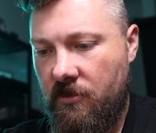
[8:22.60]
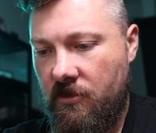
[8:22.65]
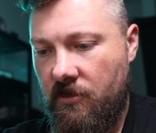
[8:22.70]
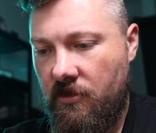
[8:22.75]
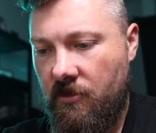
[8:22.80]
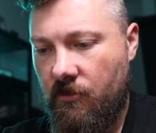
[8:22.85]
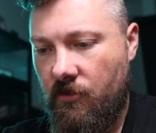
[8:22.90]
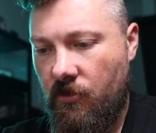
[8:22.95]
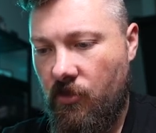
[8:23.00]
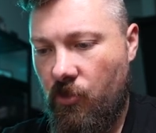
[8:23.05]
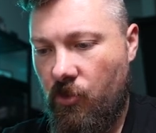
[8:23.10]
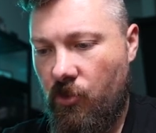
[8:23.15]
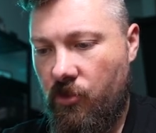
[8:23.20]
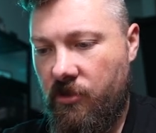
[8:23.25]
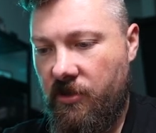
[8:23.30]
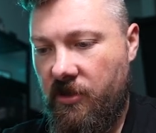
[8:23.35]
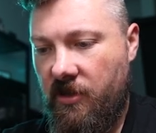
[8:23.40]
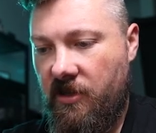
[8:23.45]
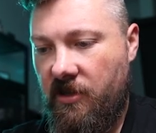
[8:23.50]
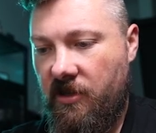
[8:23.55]

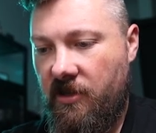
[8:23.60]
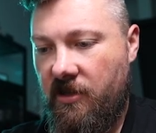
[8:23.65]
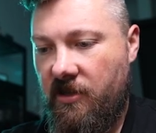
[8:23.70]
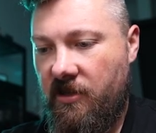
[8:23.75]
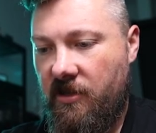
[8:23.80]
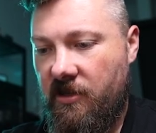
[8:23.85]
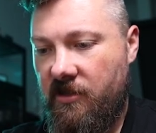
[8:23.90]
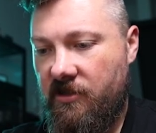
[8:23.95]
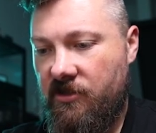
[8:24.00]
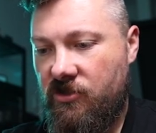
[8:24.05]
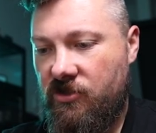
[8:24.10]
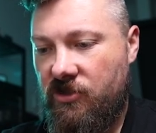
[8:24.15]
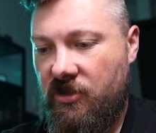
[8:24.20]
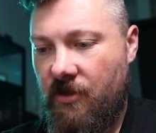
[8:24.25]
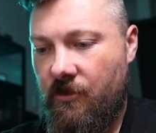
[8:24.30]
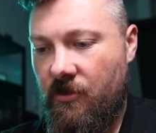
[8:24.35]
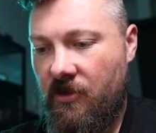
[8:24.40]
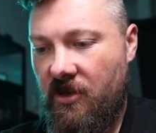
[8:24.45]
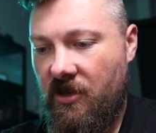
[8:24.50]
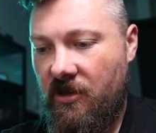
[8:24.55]
Nemorna,
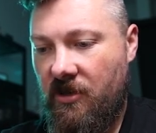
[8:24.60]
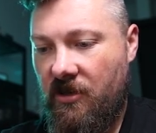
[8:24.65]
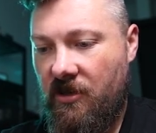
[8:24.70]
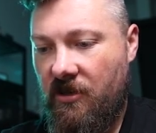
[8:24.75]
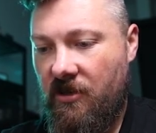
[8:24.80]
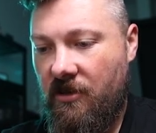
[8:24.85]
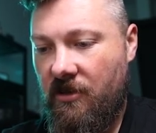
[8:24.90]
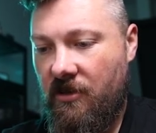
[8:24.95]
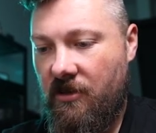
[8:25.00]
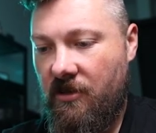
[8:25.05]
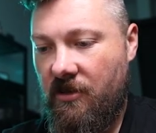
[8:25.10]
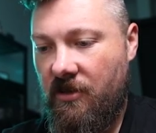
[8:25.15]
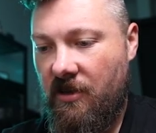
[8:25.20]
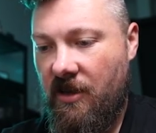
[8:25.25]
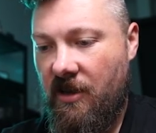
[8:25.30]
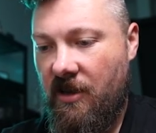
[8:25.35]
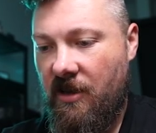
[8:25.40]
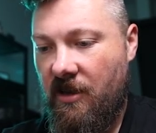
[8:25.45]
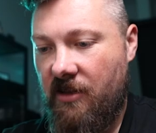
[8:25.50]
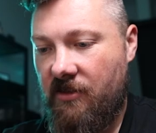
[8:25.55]
Chemi,
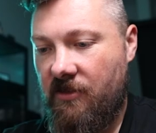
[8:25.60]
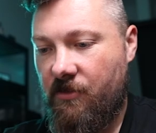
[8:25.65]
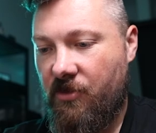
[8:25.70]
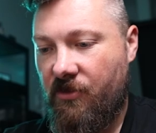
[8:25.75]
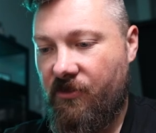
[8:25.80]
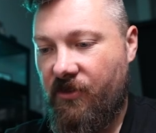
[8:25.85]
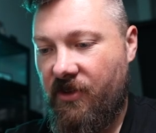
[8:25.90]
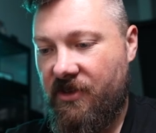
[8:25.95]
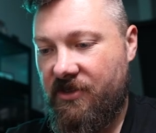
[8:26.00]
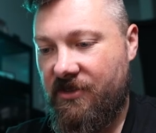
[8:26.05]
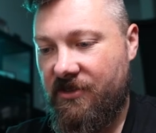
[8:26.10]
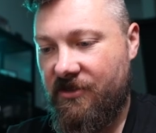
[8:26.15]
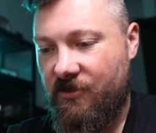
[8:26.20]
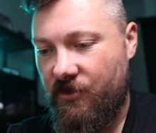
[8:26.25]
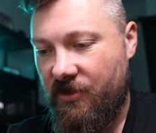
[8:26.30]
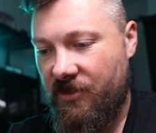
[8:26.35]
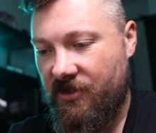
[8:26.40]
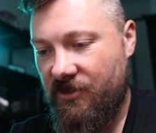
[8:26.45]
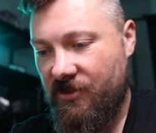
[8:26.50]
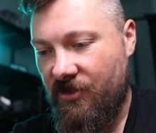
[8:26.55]
and the Professor's
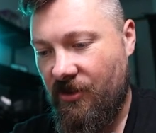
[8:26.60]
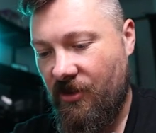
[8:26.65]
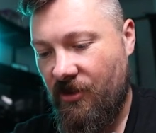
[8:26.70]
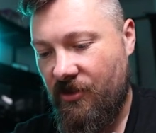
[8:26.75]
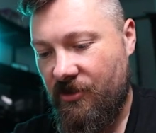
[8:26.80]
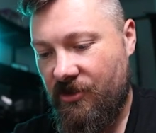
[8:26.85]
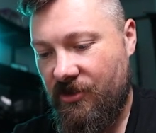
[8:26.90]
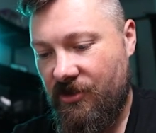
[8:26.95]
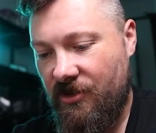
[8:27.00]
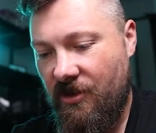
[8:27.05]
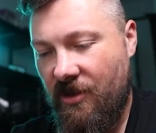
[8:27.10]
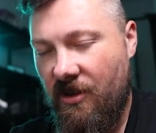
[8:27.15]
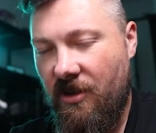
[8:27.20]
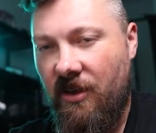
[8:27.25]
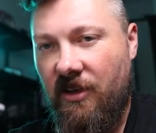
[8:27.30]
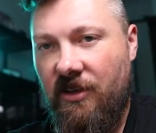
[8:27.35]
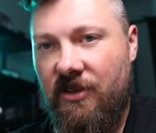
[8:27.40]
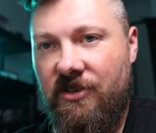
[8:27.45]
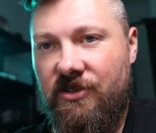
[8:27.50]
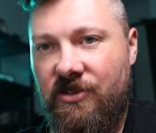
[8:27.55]
Research.
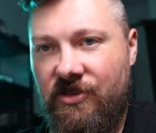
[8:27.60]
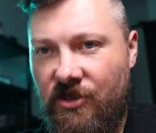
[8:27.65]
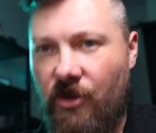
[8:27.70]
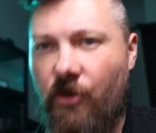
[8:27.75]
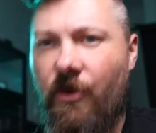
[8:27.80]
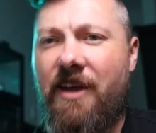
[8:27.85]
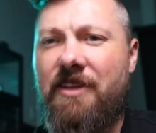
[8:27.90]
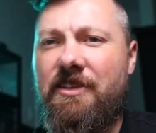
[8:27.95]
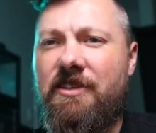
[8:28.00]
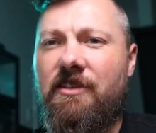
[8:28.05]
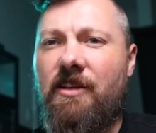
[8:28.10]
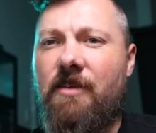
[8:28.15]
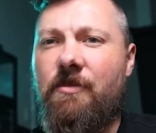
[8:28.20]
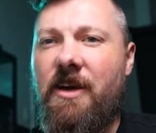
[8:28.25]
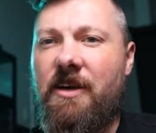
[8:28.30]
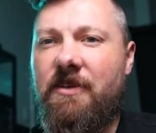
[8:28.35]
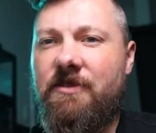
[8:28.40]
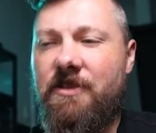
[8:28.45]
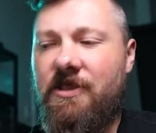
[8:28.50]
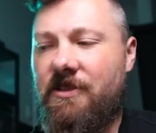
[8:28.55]
So
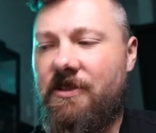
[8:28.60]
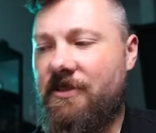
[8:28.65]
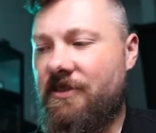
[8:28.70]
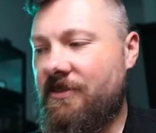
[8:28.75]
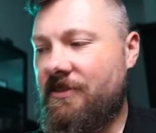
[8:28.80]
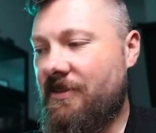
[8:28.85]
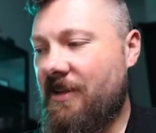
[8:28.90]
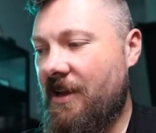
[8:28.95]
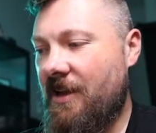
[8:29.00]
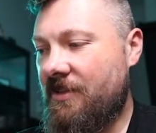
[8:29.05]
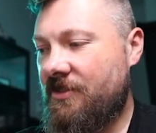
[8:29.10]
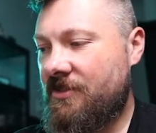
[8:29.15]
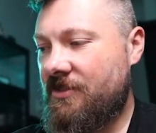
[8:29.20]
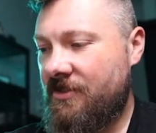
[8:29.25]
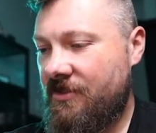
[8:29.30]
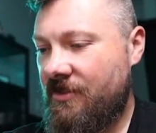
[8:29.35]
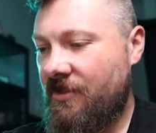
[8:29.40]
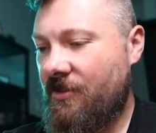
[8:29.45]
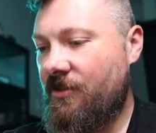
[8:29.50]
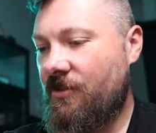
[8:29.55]
anticlimactic.
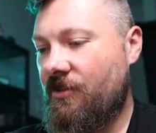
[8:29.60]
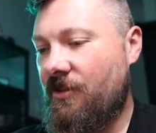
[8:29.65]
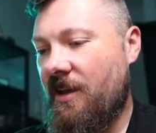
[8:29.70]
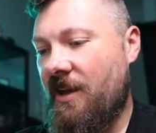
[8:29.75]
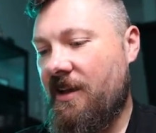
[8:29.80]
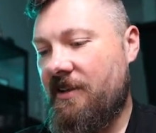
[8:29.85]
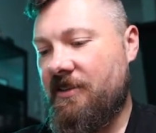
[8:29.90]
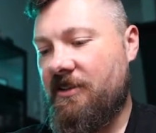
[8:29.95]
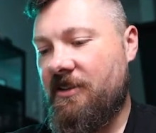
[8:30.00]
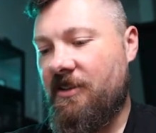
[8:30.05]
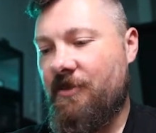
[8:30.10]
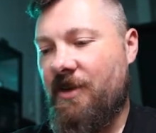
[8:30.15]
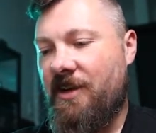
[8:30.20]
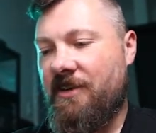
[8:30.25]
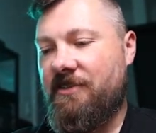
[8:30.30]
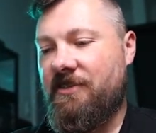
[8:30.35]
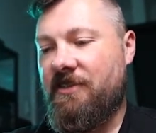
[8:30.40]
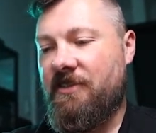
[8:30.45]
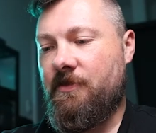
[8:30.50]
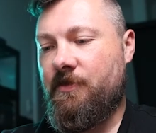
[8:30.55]
So
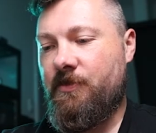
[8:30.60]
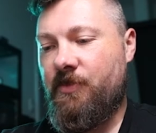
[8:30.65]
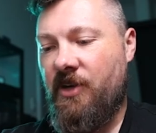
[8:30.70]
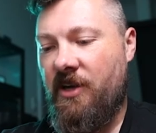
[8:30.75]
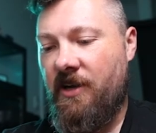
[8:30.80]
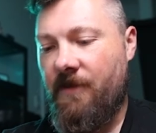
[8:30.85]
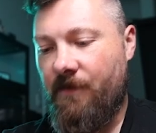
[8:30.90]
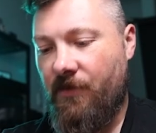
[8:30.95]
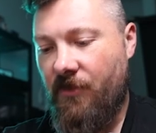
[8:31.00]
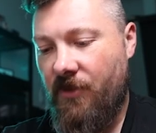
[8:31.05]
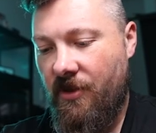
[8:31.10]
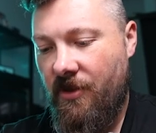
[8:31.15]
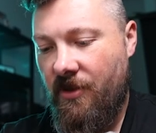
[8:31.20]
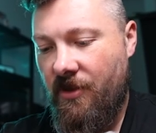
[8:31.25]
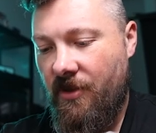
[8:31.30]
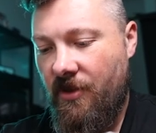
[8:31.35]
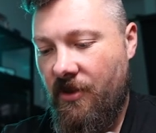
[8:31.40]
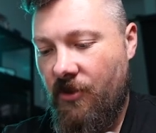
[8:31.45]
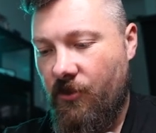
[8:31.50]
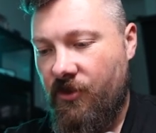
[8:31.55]
anticlimactic. But
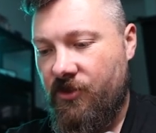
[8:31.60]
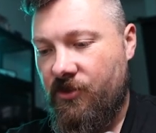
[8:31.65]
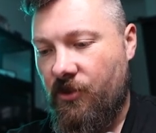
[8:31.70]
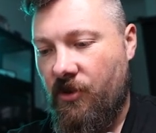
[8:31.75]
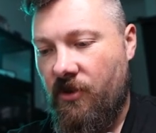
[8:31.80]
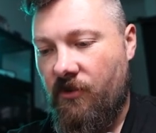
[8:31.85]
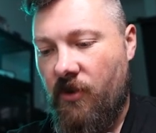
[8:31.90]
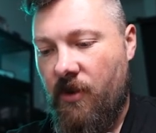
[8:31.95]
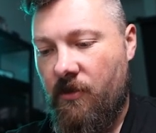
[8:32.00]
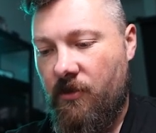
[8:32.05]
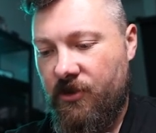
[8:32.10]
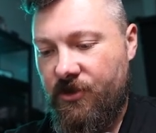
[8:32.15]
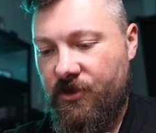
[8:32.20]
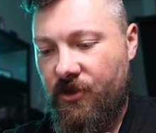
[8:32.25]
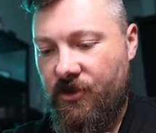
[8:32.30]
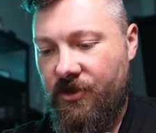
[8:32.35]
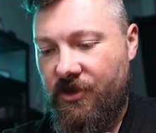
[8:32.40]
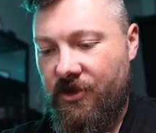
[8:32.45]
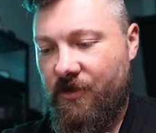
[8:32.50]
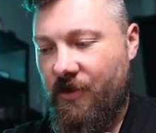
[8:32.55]
we do have 1 more
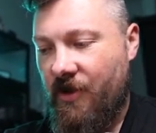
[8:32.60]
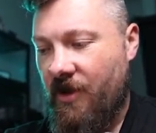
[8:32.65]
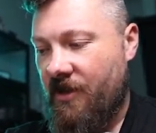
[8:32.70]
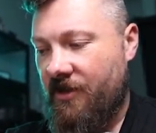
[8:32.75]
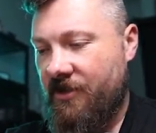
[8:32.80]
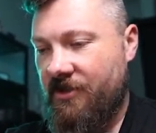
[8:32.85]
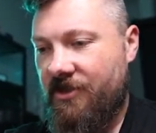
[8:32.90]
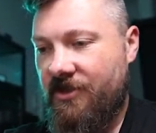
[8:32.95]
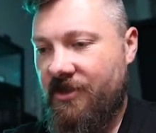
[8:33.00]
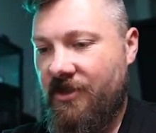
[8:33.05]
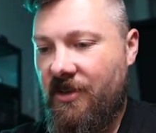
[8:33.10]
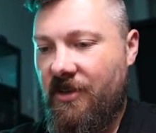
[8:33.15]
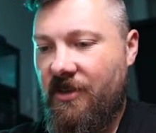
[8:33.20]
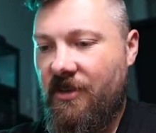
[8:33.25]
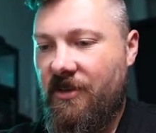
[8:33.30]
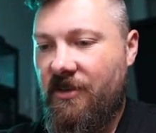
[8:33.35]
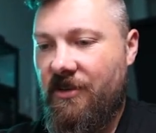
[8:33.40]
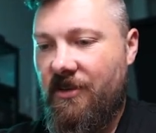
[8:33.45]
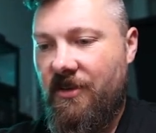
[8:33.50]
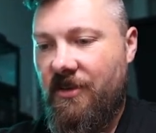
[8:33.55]
Surging Sparks.
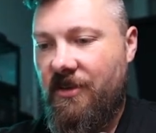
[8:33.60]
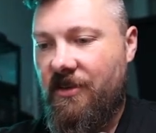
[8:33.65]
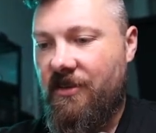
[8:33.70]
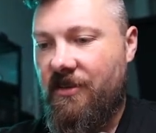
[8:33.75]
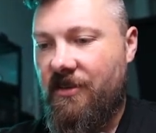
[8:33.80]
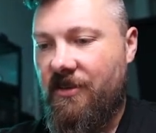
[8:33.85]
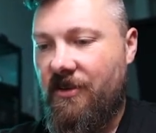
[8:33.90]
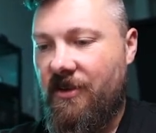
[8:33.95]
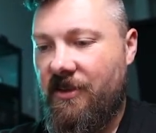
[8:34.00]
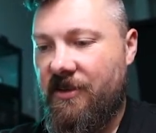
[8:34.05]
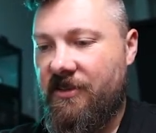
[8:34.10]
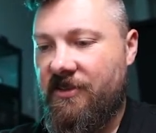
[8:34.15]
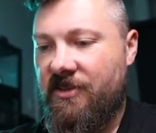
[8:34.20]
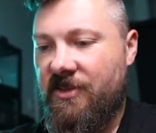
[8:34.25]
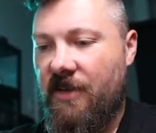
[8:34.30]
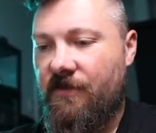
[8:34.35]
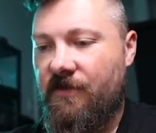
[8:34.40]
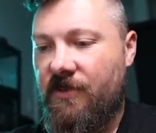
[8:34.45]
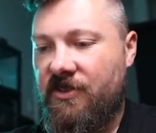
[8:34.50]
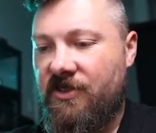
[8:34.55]
I can
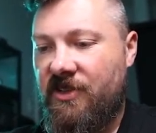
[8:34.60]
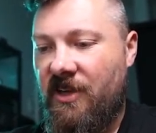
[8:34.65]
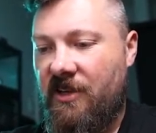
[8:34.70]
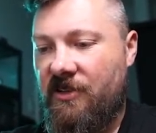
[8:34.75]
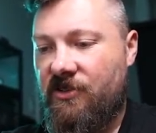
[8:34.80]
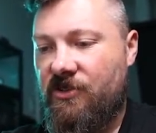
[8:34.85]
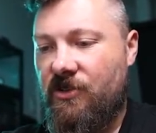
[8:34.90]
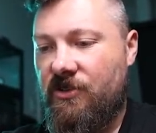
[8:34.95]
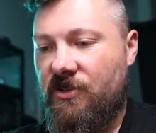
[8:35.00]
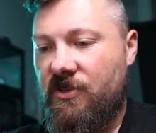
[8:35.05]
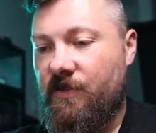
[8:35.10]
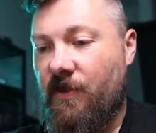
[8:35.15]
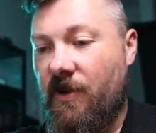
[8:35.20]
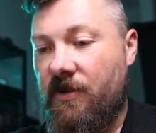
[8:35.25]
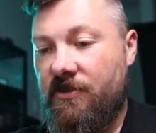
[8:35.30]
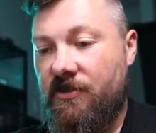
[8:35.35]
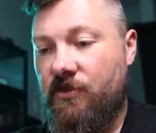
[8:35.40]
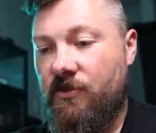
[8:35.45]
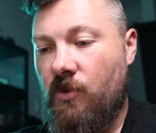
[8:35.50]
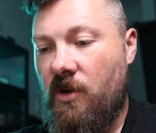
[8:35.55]
safely say Surging
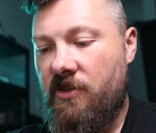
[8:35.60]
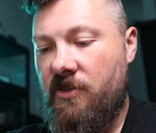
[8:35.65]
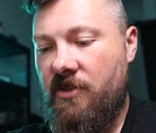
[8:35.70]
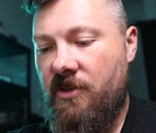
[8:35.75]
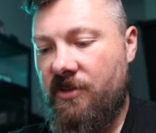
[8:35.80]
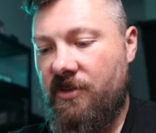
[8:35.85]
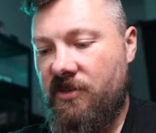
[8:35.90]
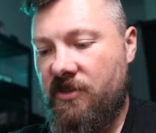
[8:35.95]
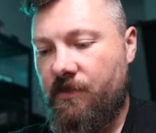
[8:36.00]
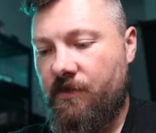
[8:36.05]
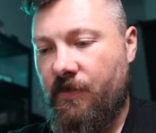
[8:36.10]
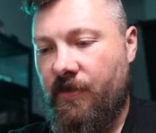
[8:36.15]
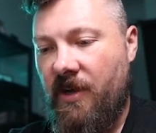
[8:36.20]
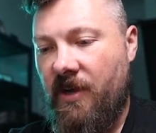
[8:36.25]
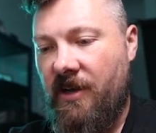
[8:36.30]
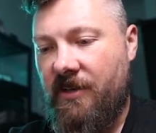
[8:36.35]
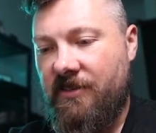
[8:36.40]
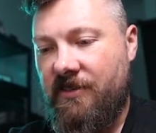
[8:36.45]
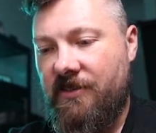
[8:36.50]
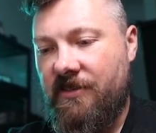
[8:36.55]
Sparks has won this,
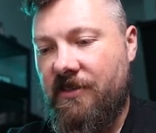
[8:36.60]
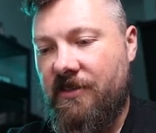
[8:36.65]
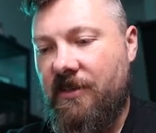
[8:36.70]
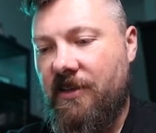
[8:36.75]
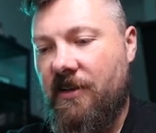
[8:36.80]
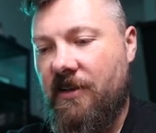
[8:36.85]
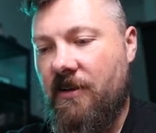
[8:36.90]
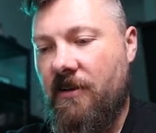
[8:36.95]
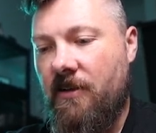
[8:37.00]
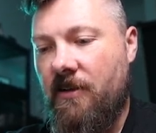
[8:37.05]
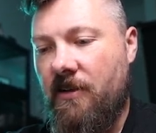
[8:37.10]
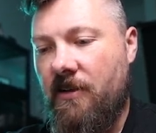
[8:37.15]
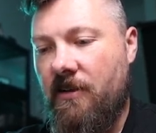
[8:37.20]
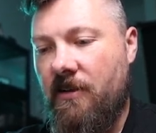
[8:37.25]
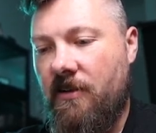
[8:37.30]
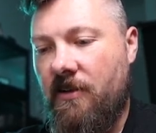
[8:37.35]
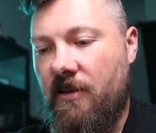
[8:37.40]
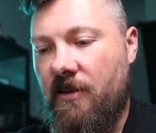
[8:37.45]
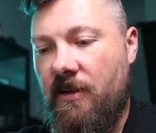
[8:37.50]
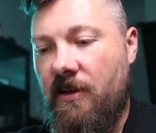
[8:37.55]
but
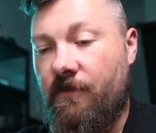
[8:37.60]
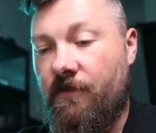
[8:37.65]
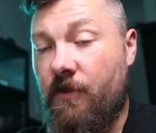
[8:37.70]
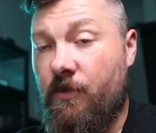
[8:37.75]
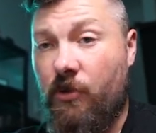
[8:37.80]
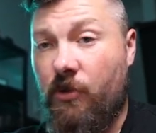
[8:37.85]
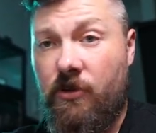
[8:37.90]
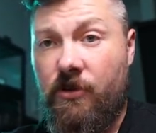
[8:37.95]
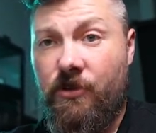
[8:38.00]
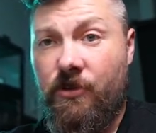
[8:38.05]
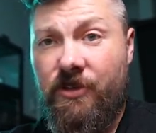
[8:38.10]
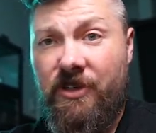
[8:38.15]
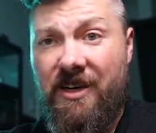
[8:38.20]
if we pull a good